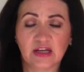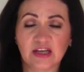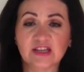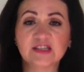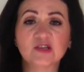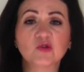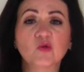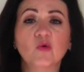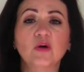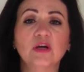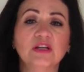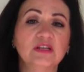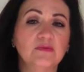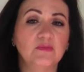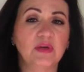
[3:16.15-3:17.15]
isn't
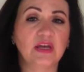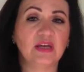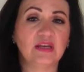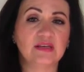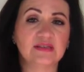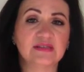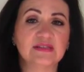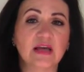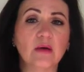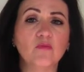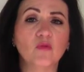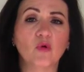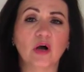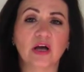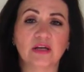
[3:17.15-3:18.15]
going to be
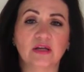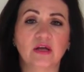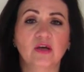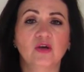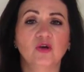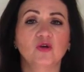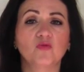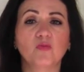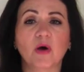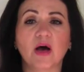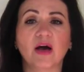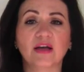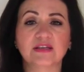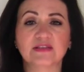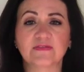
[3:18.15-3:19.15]
someone who
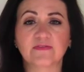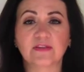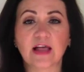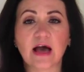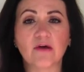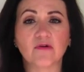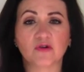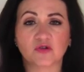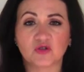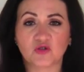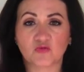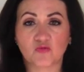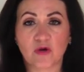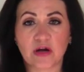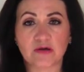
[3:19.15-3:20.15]
buys flowers
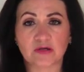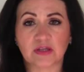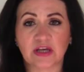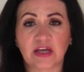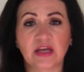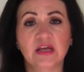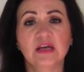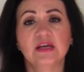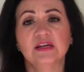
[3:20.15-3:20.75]
rarely.